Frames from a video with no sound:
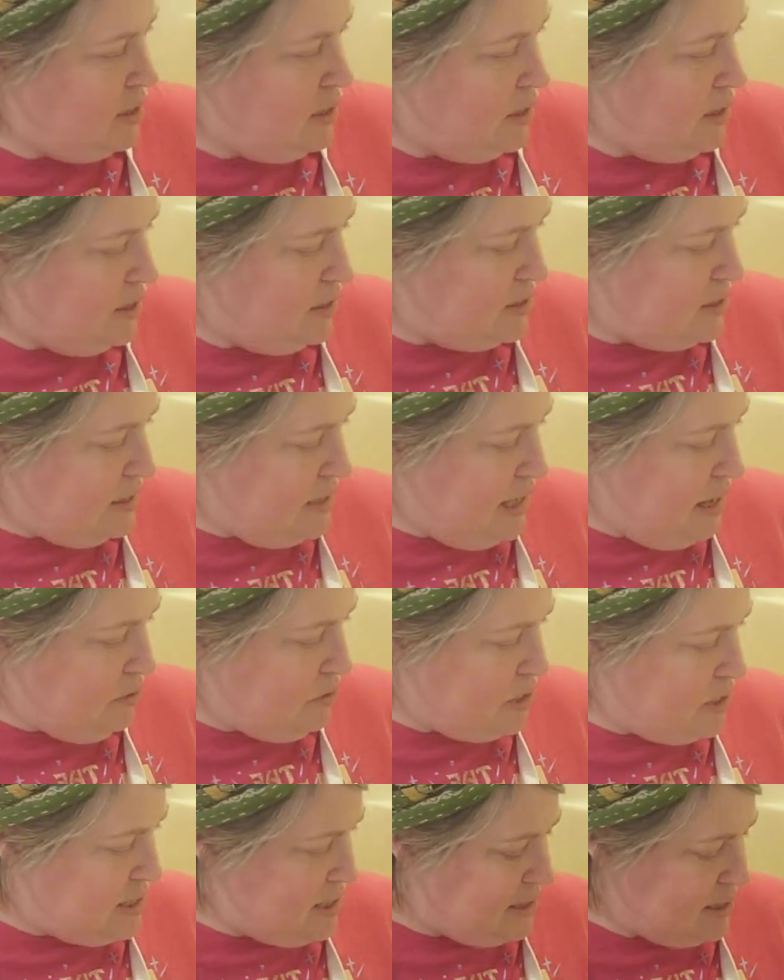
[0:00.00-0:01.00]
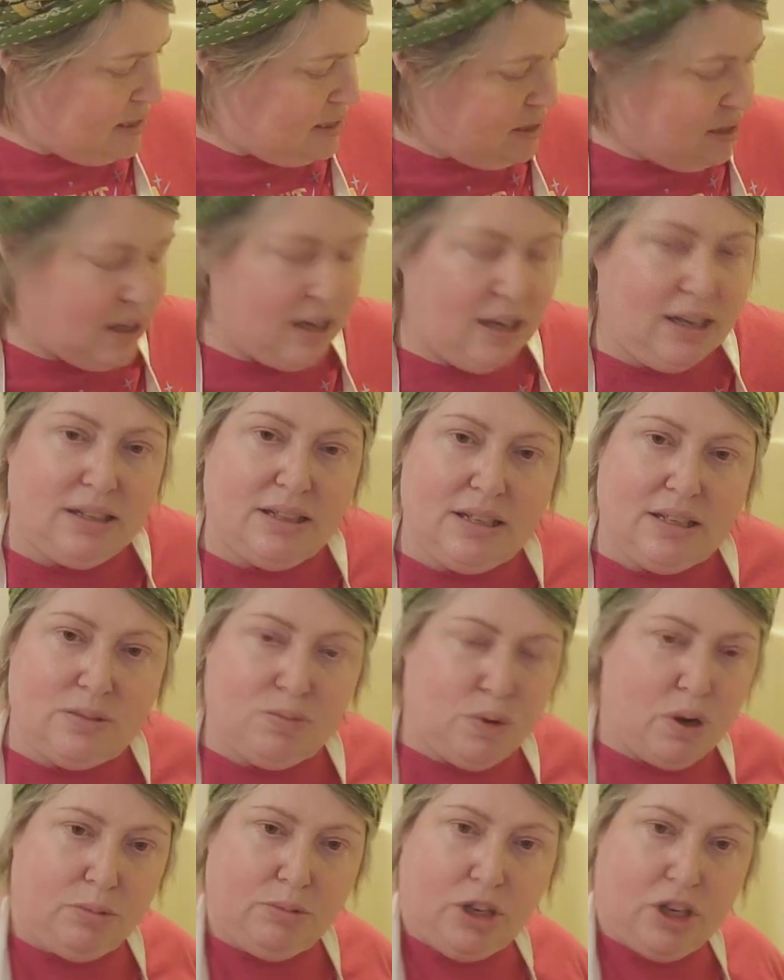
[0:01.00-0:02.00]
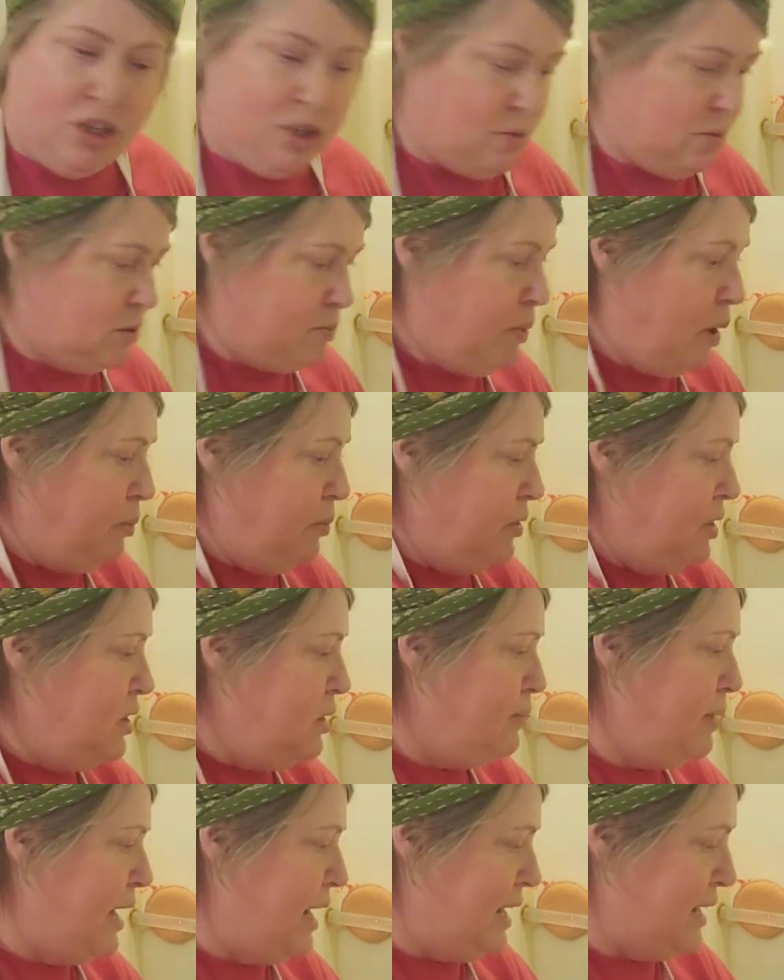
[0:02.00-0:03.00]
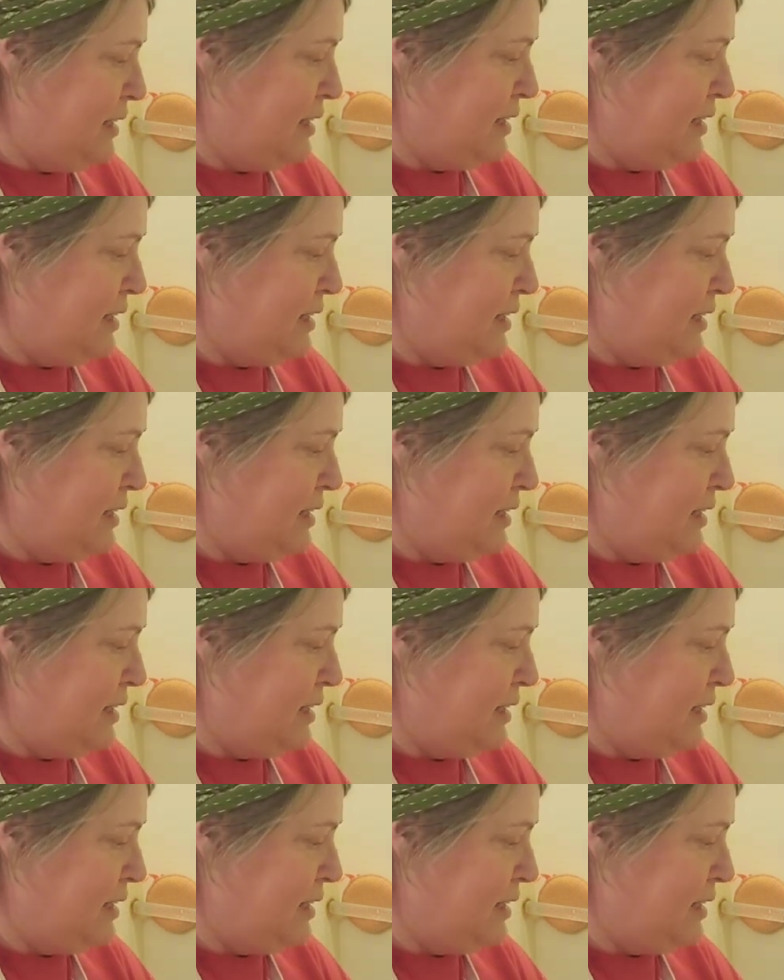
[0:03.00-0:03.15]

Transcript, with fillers: So now this is the thing, this what I'm going to do is pop it in the bag